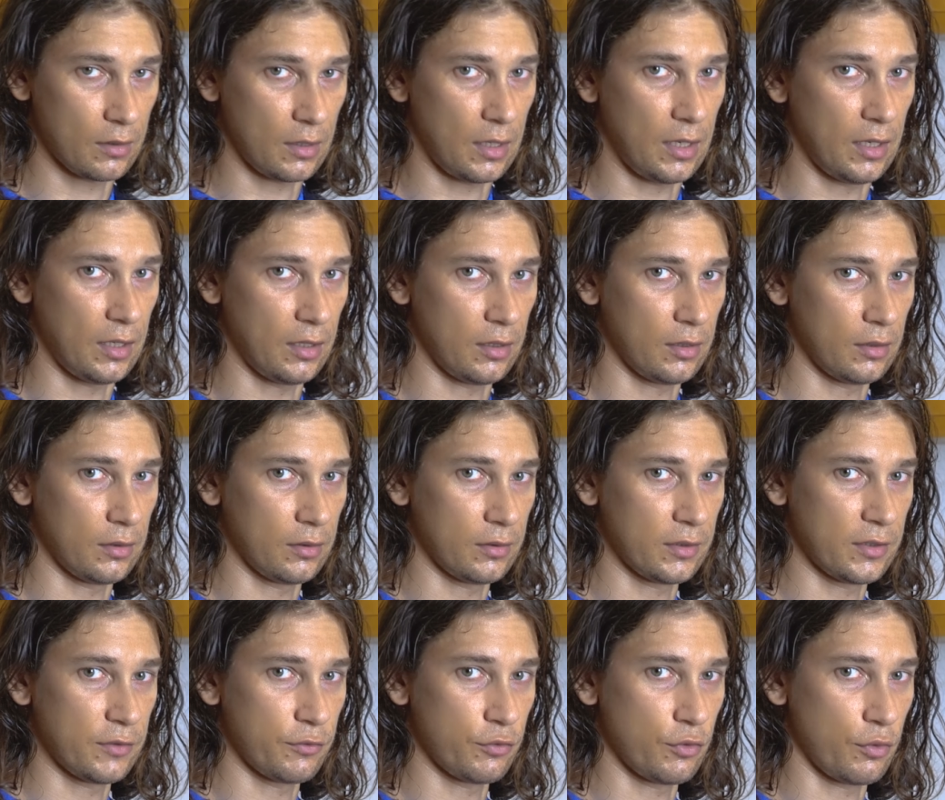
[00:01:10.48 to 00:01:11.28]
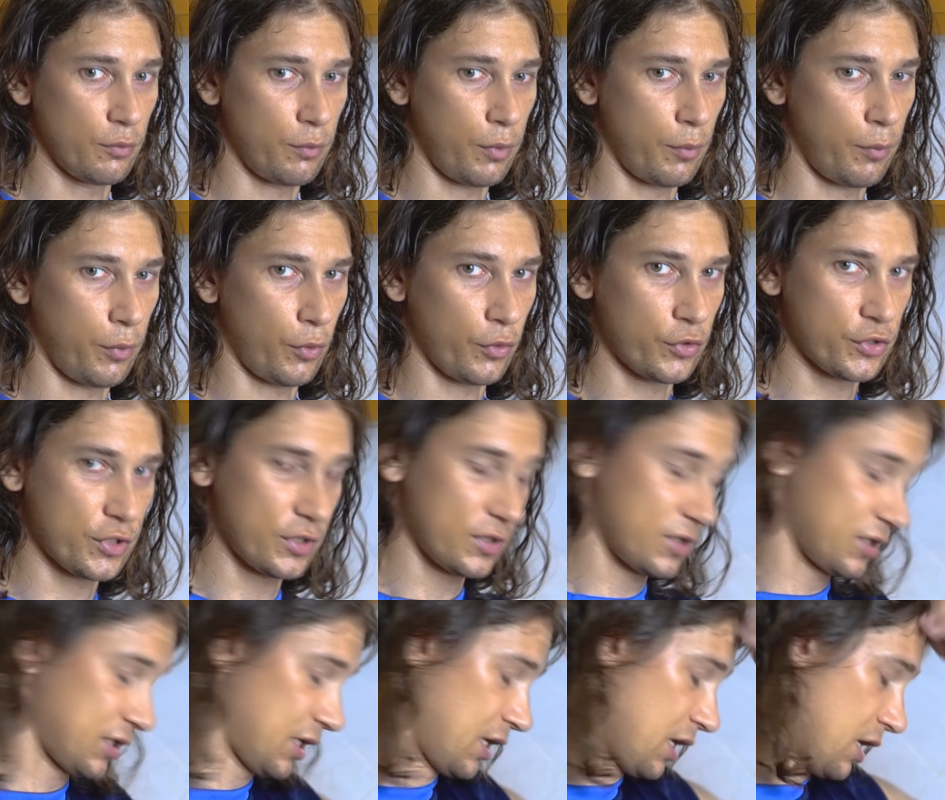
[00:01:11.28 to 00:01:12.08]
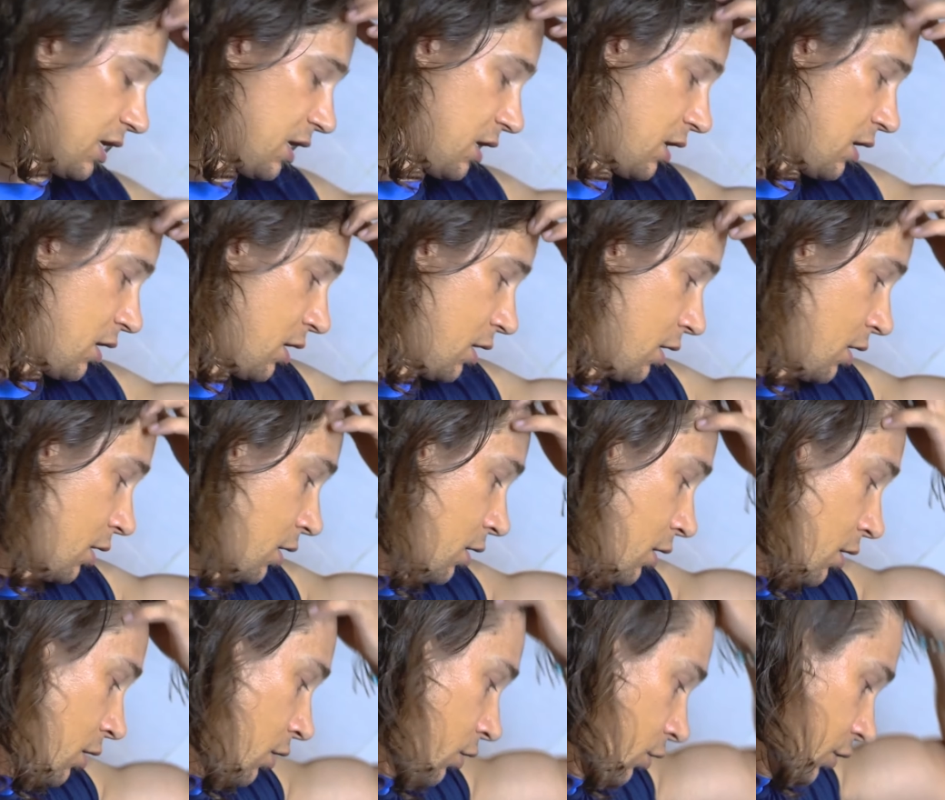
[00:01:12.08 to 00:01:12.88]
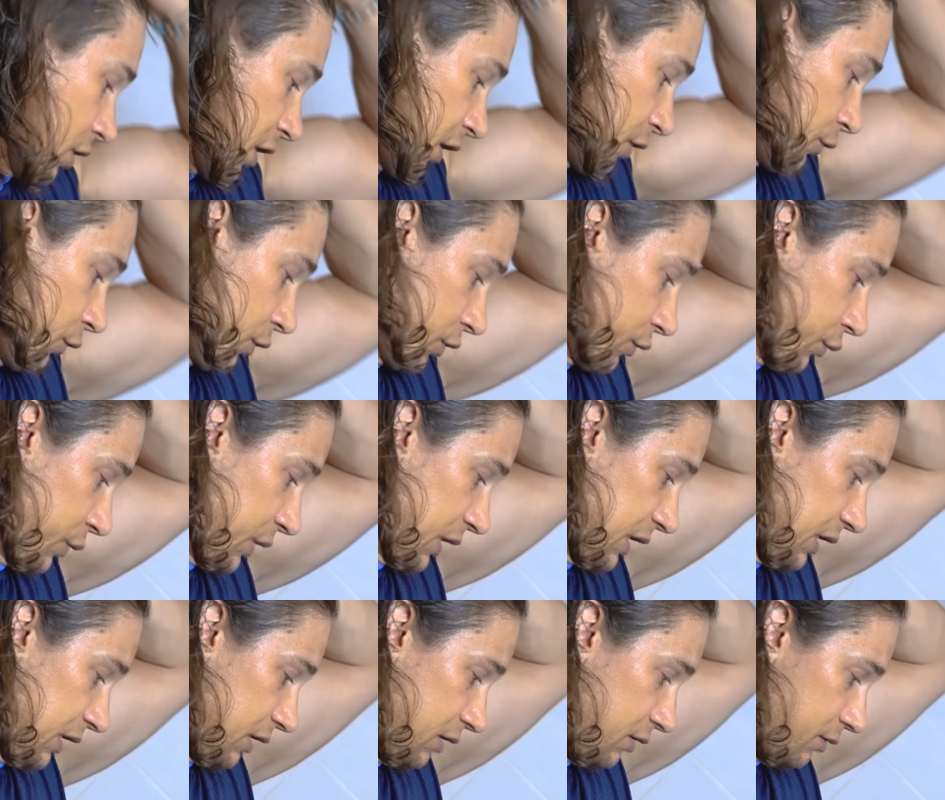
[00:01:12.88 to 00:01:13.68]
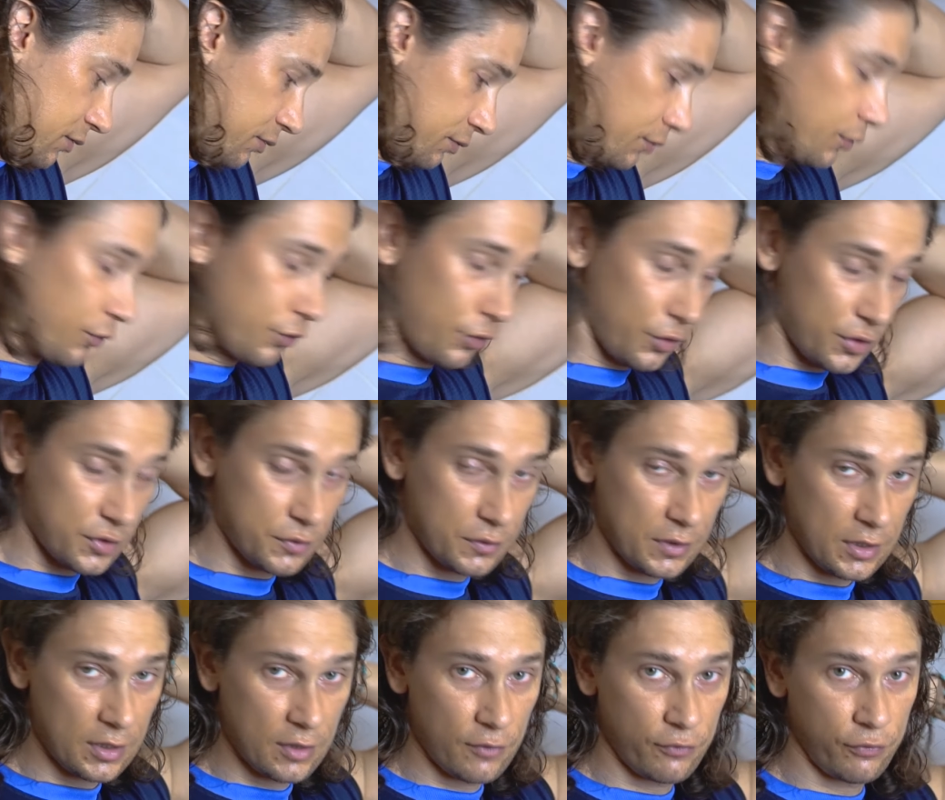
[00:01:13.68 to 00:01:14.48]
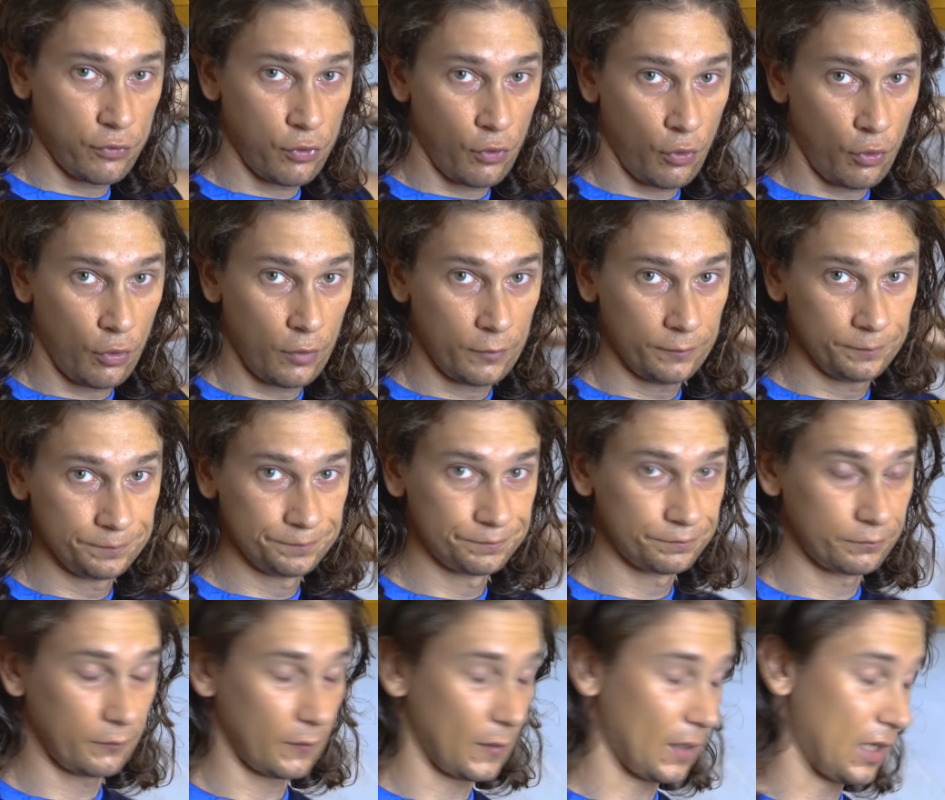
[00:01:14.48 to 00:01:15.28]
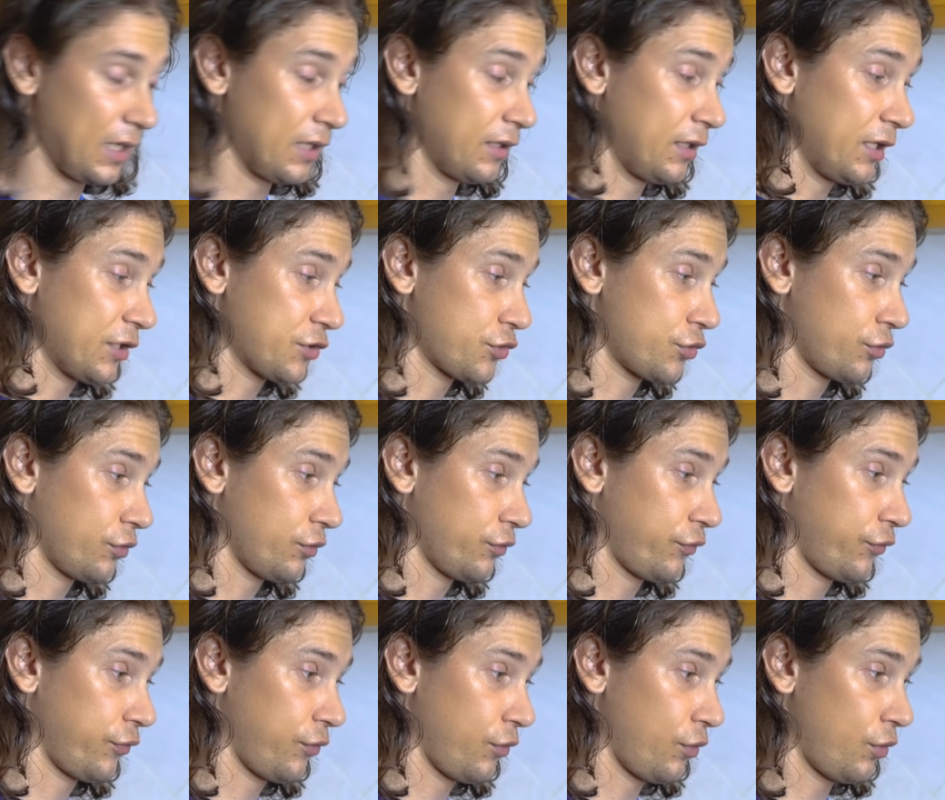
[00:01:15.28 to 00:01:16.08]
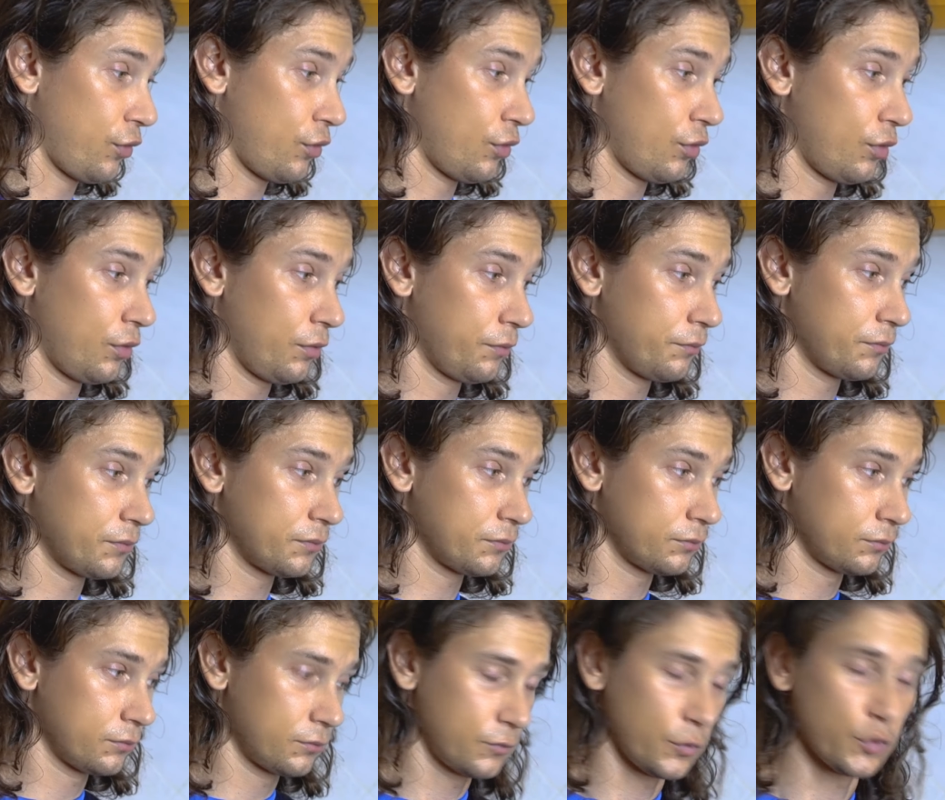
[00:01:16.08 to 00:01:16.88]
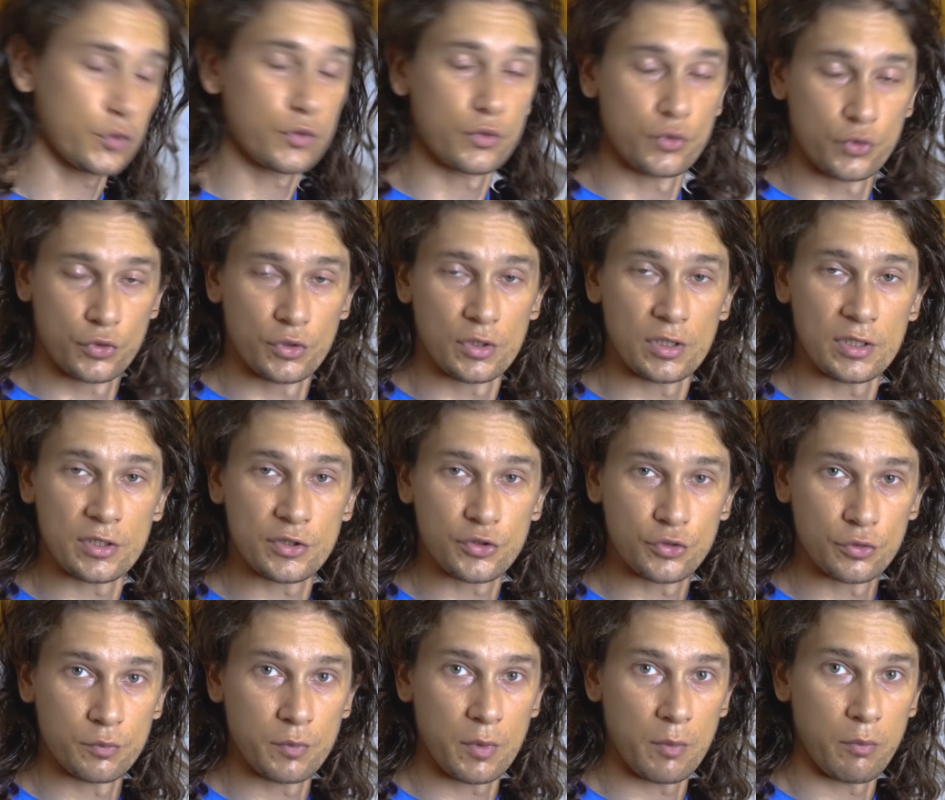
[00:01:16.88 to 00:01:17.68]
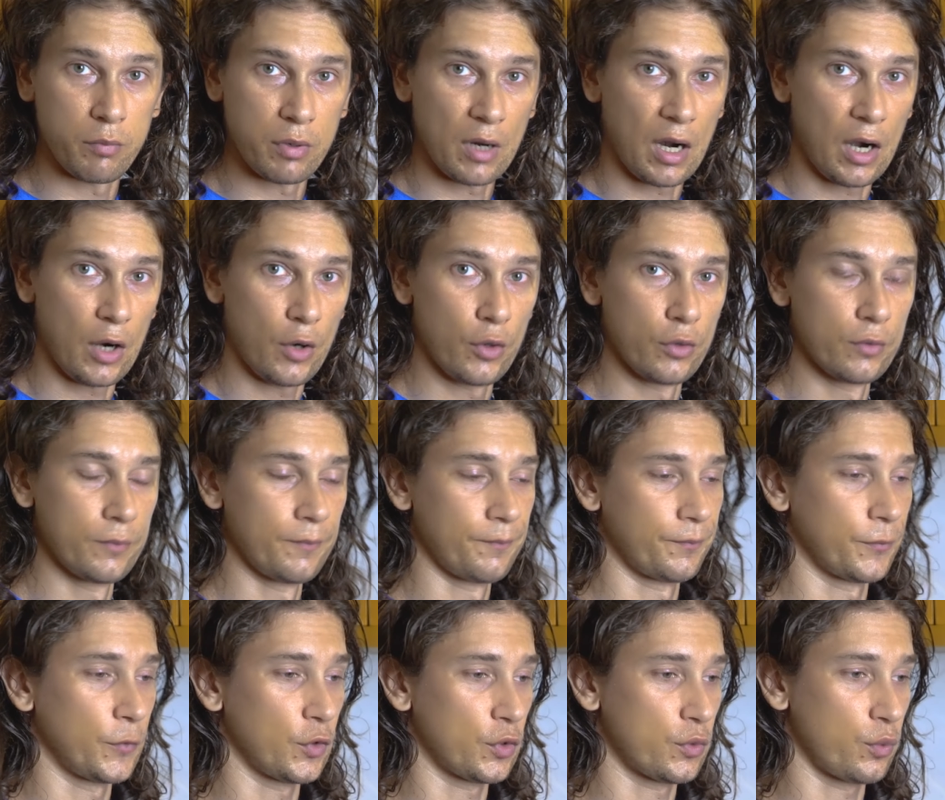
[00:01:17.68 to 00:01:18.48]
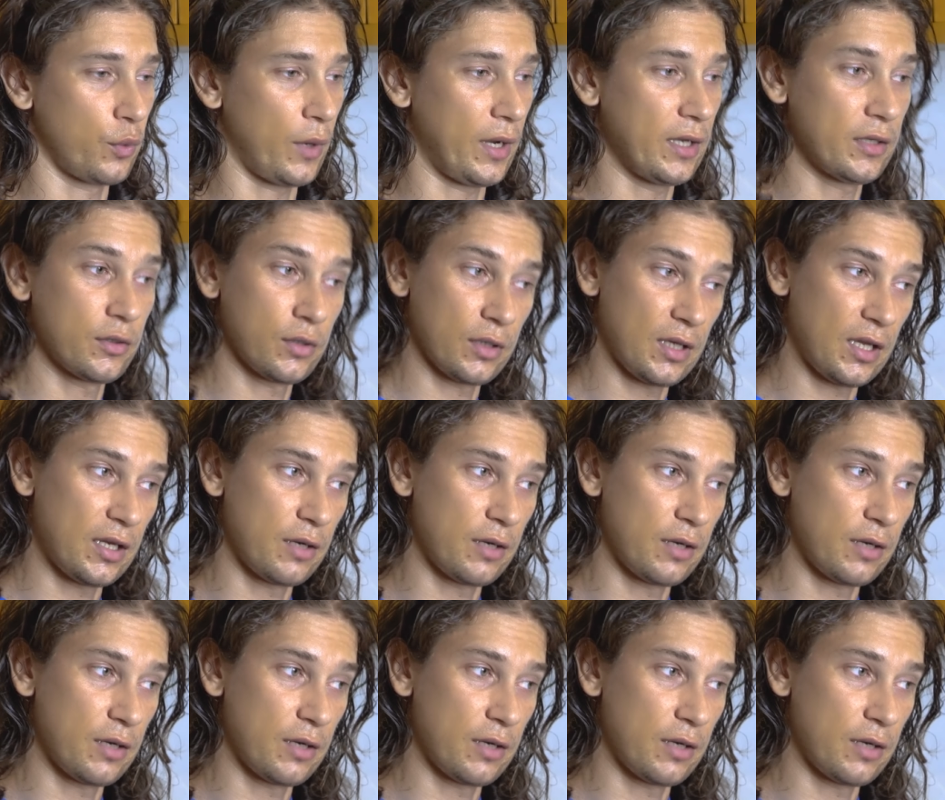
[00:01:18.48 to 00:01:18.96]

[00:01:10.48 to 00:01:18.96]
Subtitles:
I'll give you proportions. Okay, what we need, of course we need the flour, a natural flour, which usually should be brown, not white.